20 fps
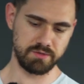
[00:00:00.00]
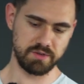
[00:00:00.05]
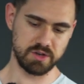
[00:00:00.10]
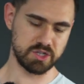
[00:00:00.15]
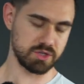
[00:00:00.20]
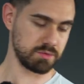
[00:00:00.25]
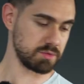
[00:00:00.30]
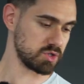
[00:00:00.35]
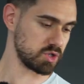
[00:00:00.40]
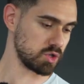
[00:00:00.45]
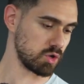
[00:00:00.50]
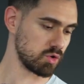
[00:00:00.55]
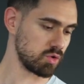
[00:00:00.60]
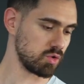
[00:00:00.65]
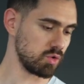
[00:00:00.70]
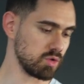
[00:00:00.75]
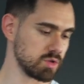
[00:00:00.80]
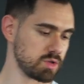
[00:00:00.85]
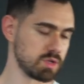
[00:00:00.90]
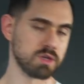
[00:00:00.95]
vegetables are
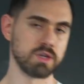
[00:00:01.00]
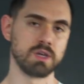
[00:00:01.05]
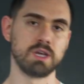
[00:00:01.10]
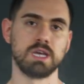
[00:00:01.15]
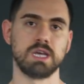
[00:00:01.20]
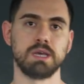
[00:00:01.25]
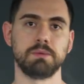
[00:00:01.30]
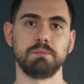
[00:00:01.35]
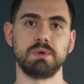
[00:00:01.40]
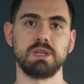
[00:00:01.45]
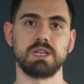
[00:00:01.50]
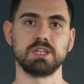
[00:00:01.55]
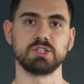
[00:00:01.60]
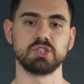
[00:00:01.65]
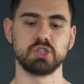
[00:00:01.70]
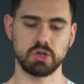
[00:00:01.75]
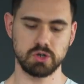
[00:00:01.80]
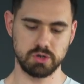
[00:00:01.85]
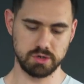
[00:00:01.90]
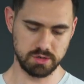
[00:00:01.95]
cooked, meat
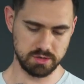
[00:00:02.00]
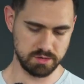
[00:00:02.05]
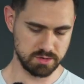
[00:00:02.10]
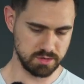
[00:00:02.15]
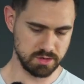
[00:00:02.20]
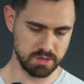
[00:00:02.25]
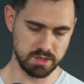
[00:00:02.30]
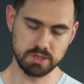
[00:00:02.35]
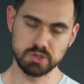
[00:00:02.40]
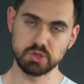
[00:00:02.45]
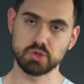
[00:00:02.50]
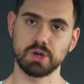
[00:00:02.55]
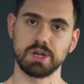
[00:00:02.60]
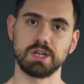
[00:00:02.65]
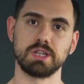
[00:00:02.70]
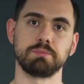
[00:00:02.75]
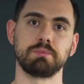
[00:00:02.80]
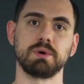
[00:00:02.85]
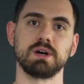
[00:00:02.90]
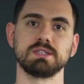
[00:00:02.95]
is done.
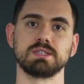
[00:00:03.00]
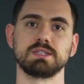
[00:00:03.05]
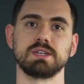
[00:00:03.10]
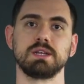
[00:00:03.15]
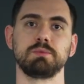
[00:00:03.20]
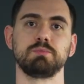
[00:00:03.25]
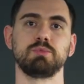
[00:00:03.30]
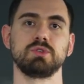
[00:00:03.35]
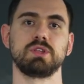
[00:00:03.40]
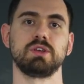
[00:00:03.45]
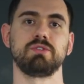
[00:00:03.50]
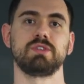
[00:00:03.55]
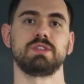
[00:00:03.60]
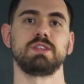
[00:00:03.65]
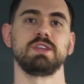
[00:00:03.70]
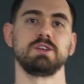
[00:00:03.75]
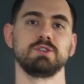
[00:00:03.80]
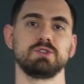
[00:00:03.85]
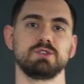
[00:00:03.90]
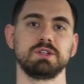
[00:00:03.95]
Drain the pasta and put
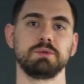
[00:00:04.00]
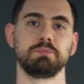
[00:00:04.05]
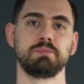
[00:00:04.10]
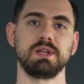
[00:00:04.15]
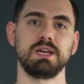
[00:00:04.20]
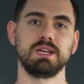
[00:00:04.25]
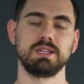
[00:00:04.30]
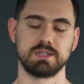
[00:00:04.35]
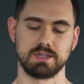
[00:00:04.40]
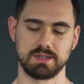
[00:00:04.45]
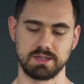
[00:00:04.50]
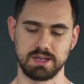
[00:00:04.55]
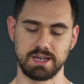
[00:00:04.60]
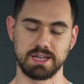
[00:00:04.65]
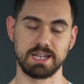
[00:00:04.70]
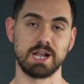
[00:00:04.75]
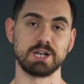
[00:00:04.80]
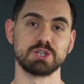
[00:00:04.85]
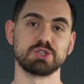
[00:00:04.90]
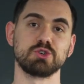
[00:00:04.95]
everything into the plate,
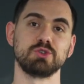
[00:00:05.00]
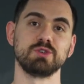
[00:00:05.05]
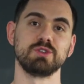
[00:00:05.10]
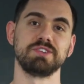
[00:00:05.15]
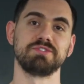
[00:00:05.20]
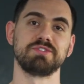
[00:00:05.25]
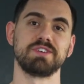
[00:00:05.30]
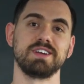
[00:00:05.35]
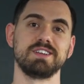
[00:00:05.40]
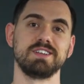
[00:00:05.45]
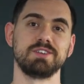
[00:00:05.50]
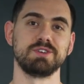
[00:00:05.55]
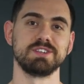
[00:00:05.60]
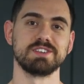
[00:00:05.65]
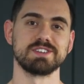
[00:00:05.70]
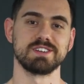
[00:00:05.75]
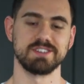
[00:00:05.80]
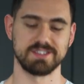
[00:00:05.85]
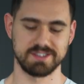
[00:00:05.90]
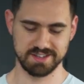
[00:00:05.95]
and I'll show you the final
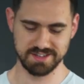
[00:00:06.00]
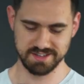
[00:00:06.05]
result.